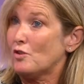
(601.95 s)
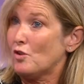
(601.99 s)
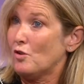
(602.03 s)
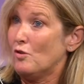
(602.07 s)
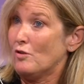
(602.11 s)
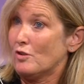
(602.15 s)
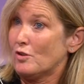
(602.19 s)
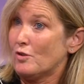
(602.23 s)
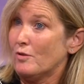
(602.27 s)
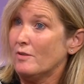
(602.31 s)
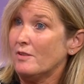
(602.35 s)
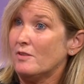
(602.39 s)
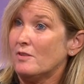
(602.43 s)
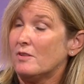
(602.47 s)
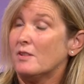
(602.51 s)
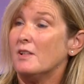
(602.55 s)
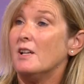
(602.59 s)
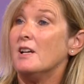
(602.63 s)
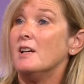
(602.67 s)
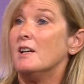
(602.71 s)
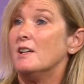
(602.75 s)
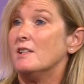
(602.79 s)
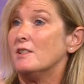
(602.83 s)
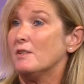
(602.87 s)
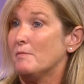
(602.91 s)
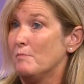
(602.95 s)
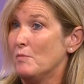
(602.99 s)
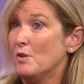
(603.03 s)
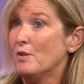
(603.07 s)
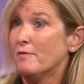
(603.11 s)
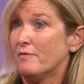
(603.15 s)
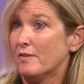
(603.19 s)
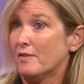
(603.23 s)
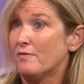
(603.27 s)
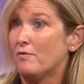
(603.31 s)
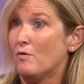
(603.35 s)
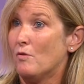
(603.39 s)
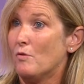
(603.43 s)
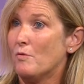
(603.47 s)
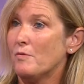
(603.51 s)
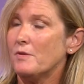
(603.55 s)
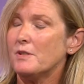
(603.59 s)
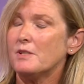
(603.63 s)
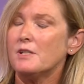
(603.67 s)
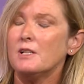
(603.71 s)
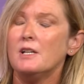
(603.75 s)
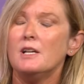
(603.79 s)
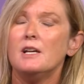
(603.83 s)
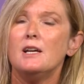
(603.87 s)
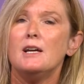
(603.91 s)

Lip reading: talk to us. and move it forward.